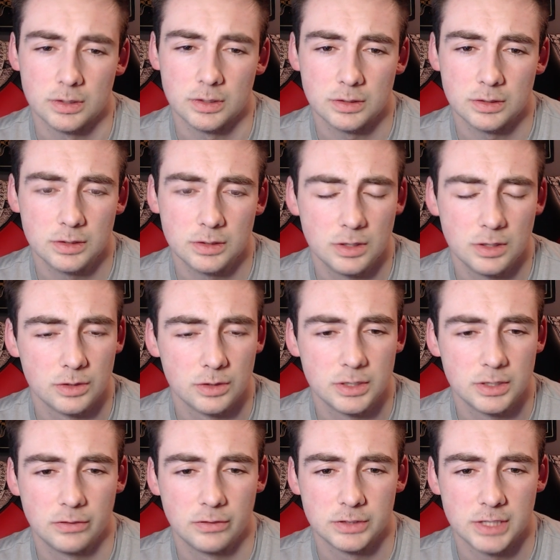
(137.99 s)

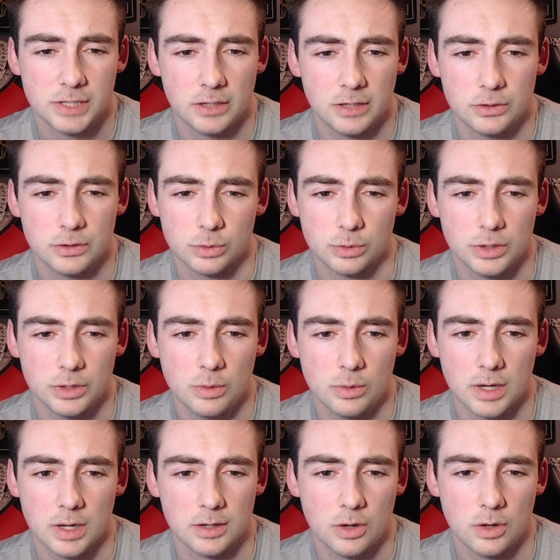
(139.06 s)
scenarios where you want to
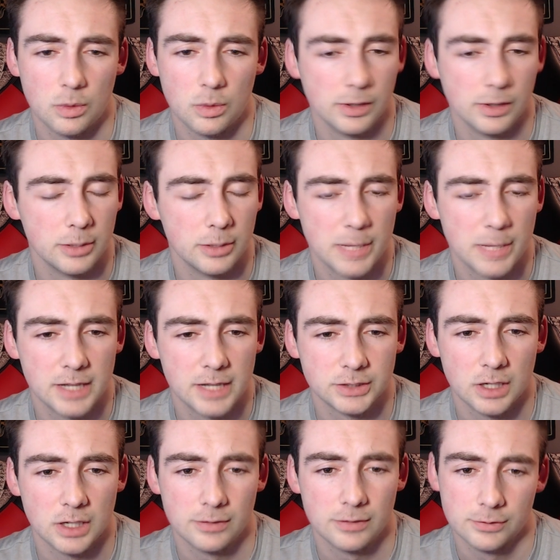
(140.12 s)
know where your pals are
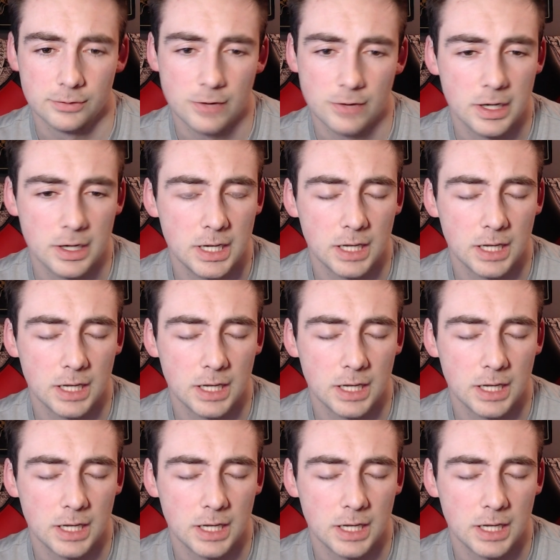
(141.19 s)
for fighting,